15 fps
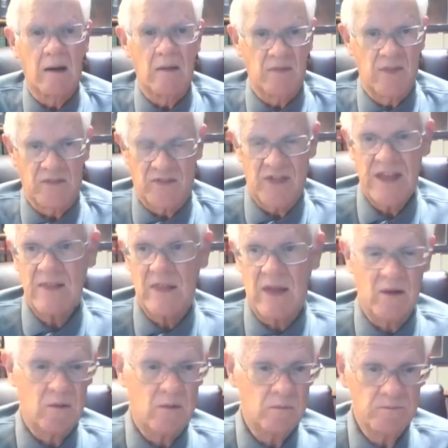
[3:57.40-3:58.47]
the thing
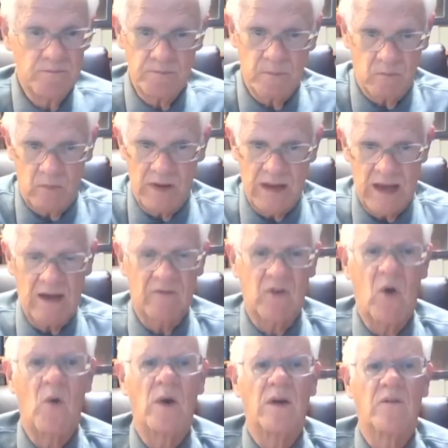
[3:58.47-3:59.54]
that we have
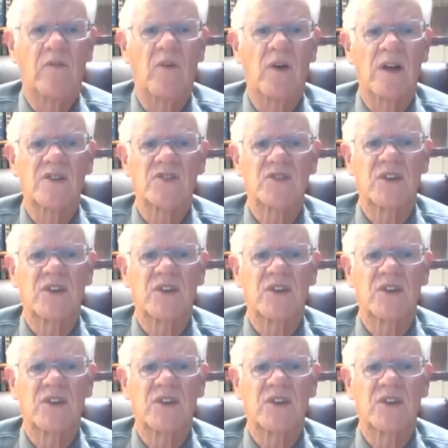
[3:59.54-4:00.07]
going for us